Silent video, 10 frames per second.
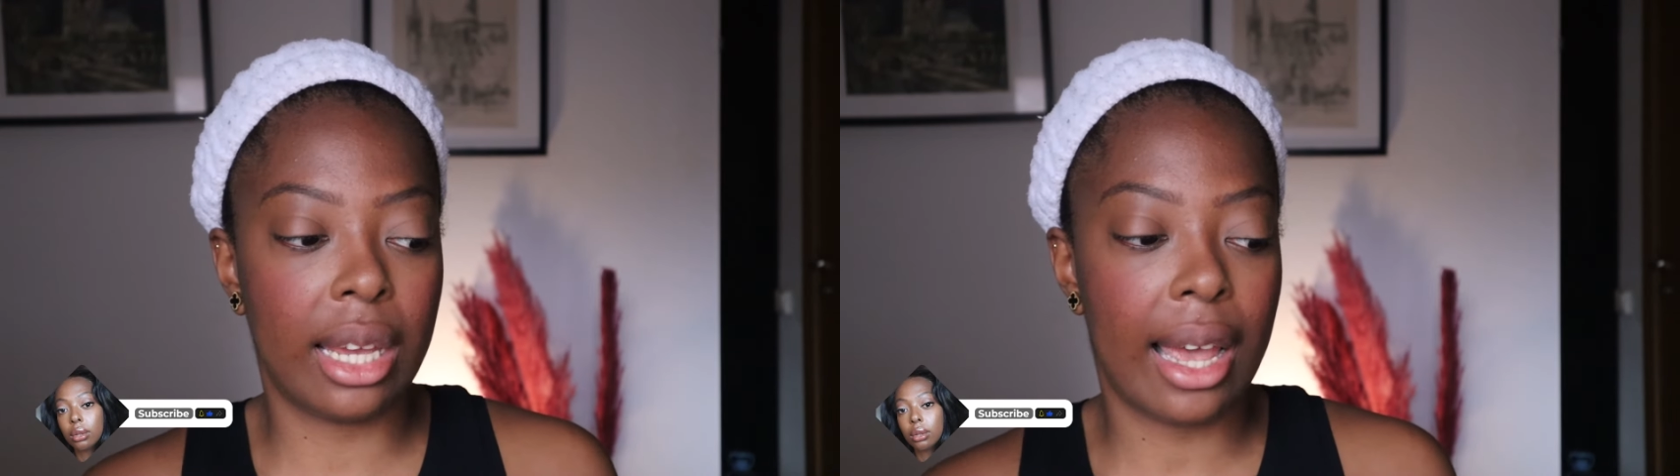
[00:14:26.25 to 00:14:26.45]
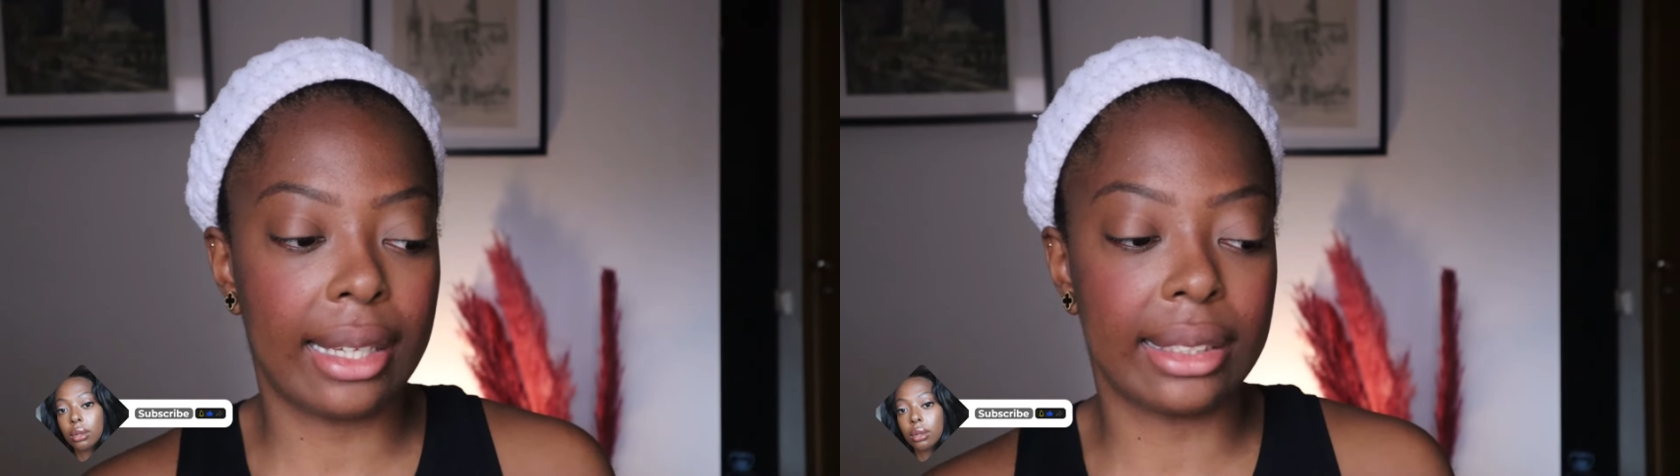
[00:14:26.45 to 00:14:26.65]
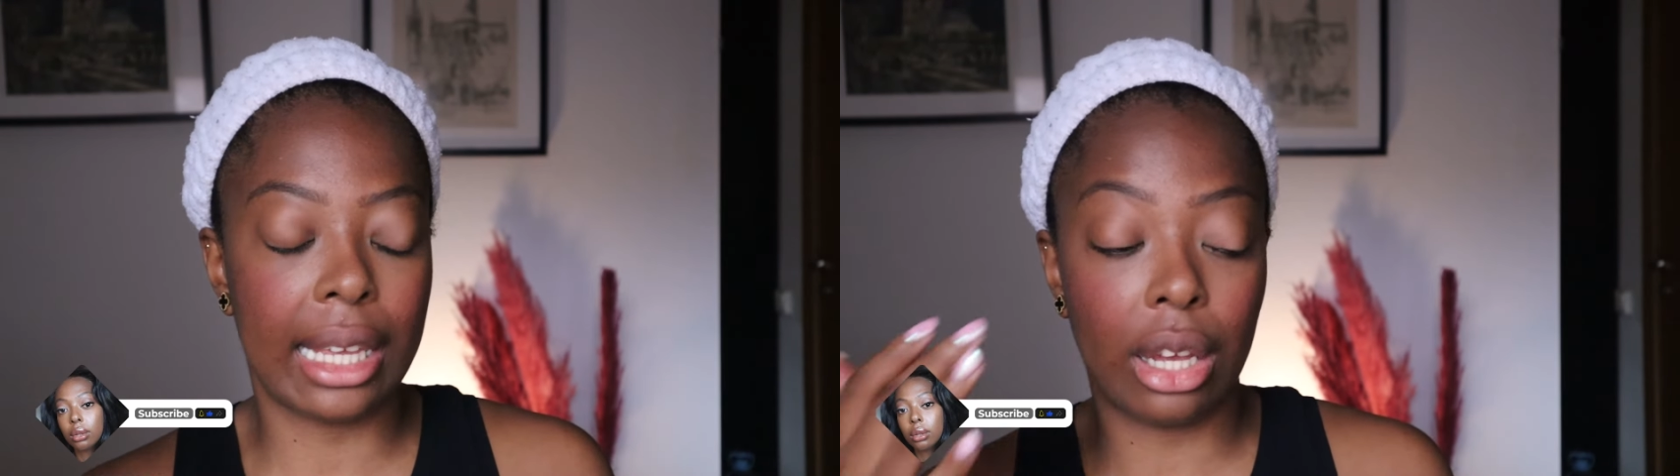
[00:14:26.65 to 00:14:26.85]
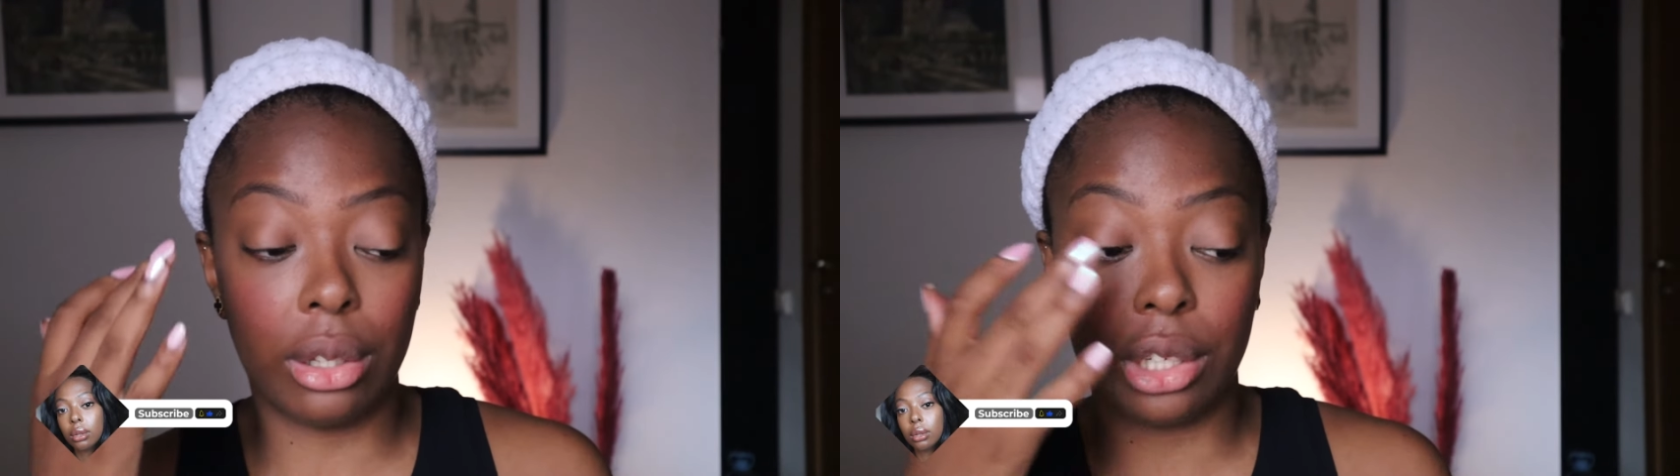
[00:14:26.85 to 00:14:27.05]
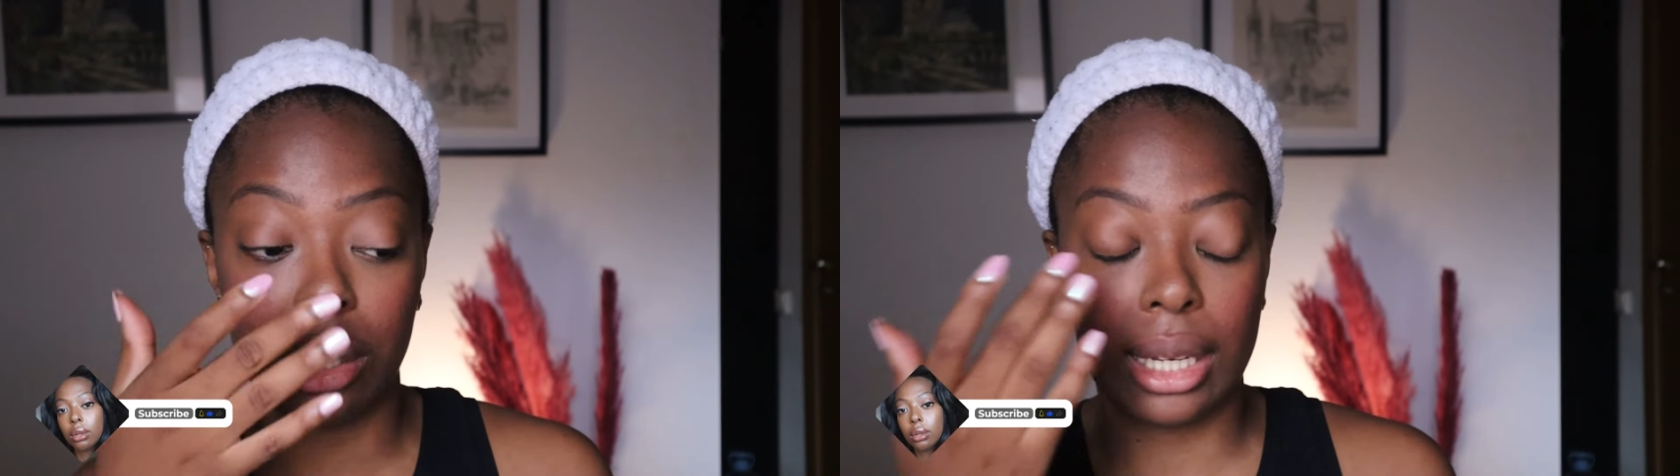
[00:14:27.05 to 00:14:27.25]
has like
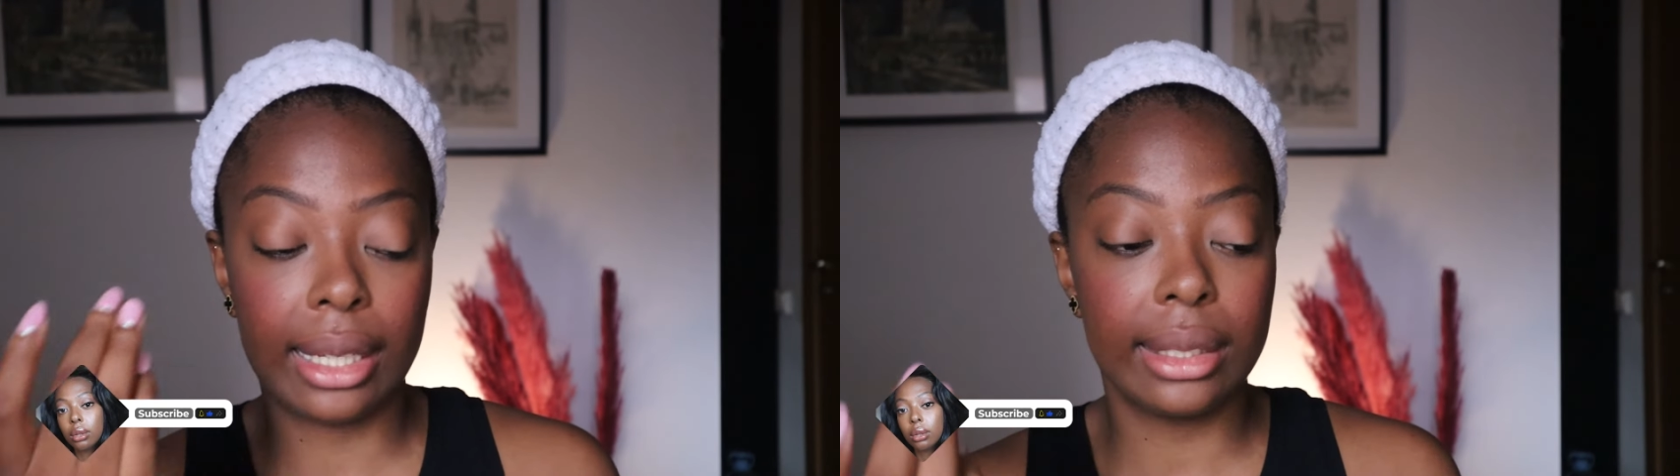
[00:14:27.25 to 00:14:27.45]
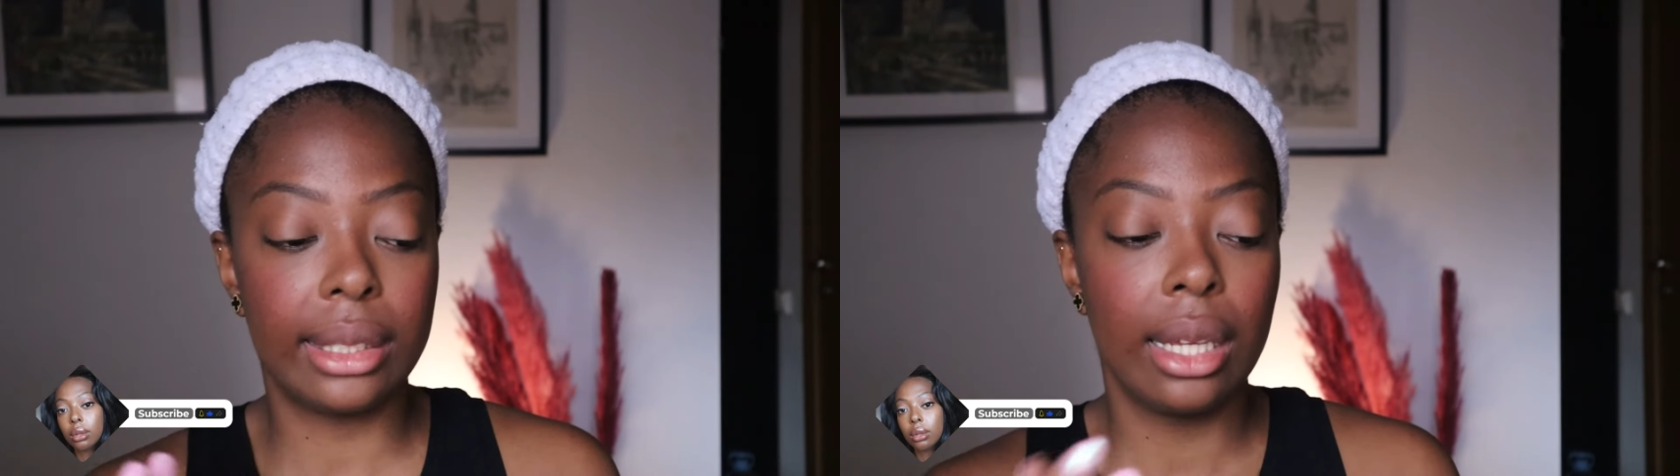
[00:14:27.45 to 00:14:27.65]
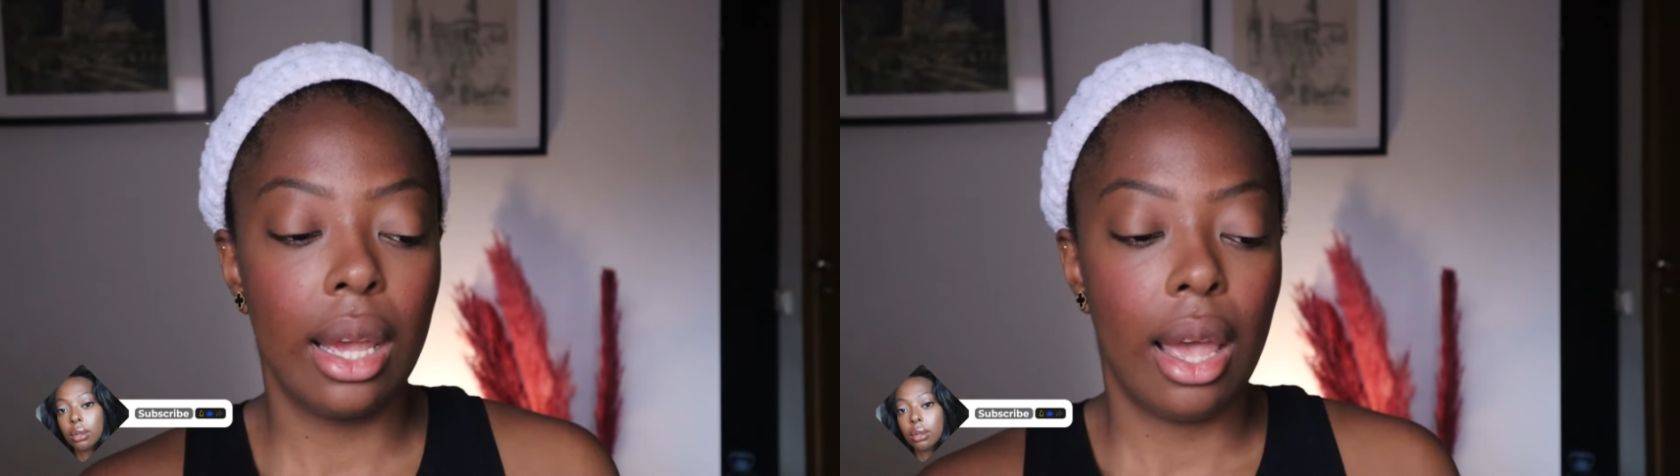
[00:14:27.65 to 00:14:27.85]
on their lids.